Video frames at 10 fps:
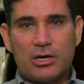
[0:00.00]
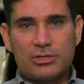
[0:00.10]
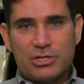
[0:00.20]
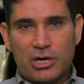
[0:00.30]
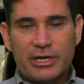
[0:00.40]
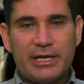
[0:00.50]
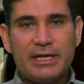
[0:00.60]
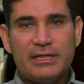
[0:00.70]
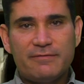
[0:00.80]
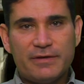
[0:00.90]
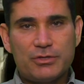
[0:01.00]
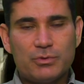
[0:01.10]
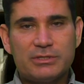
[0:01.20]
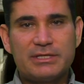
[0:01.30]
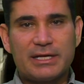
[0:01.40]
are targeting
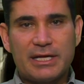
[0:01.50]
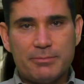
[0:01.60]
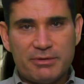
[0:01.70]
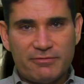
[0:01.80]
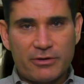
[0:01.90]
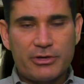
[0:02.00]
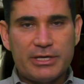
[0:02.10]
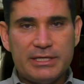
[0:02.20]
individuals that can be very